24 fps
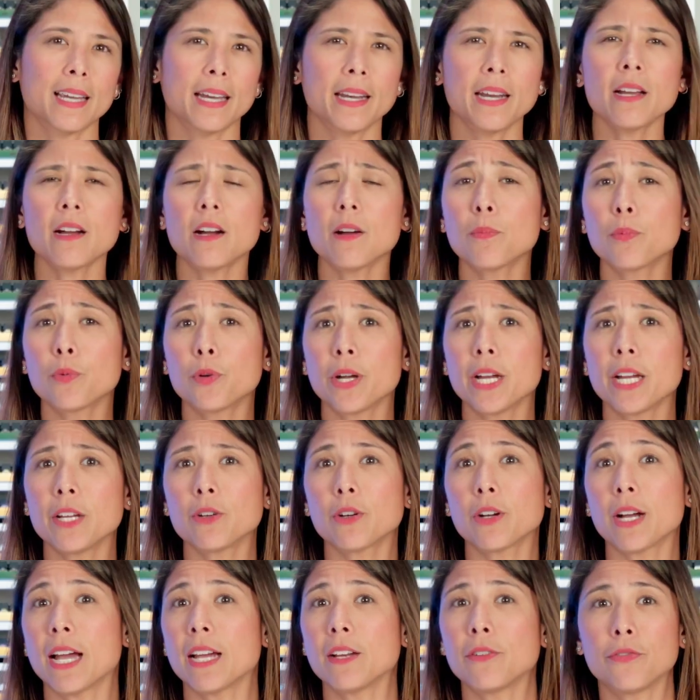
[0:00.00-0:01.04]
can I upgrade
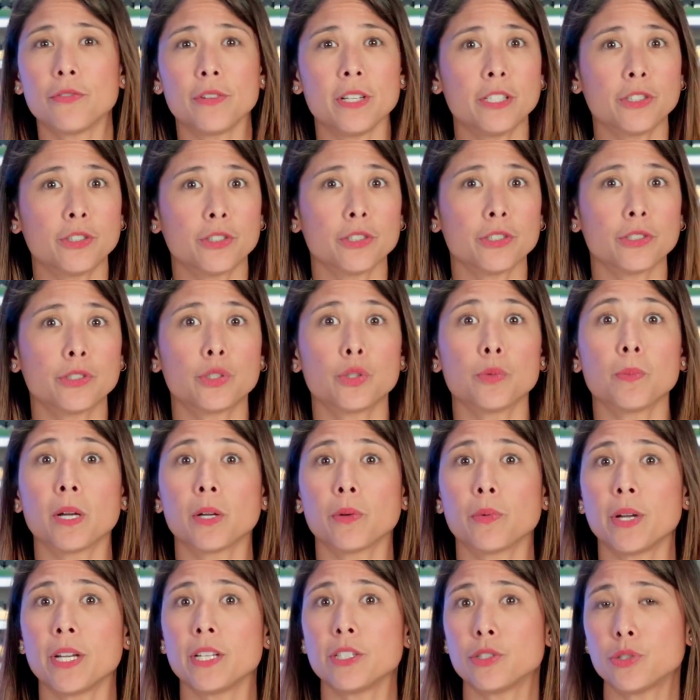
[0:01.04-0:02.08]
or add features to my
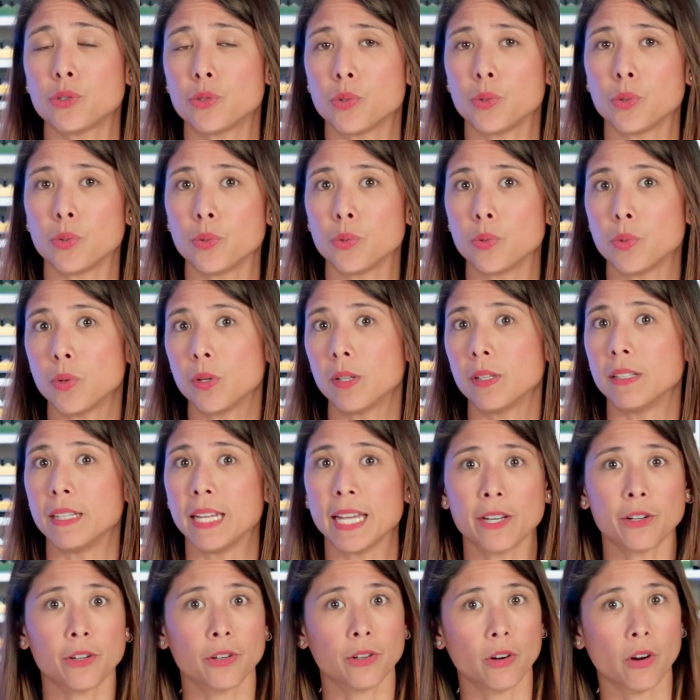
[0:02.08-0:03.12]
Raise 2
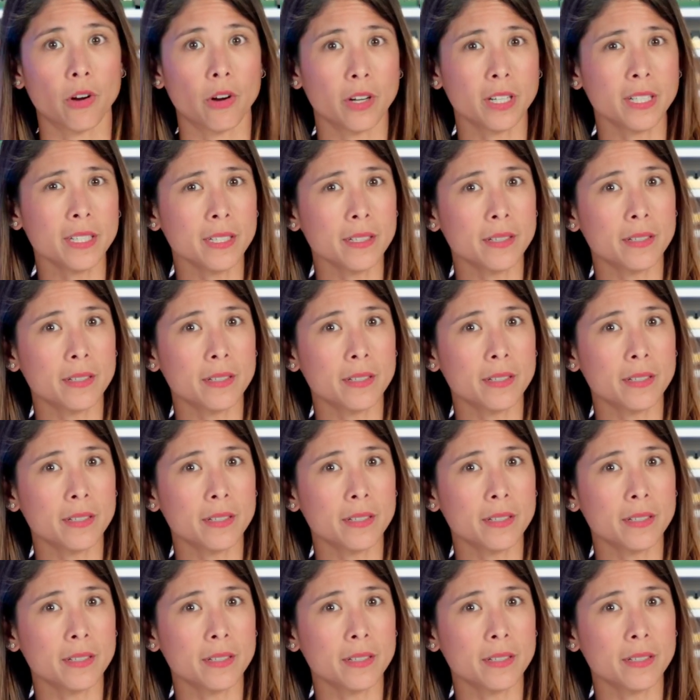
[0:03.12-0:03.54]
later on?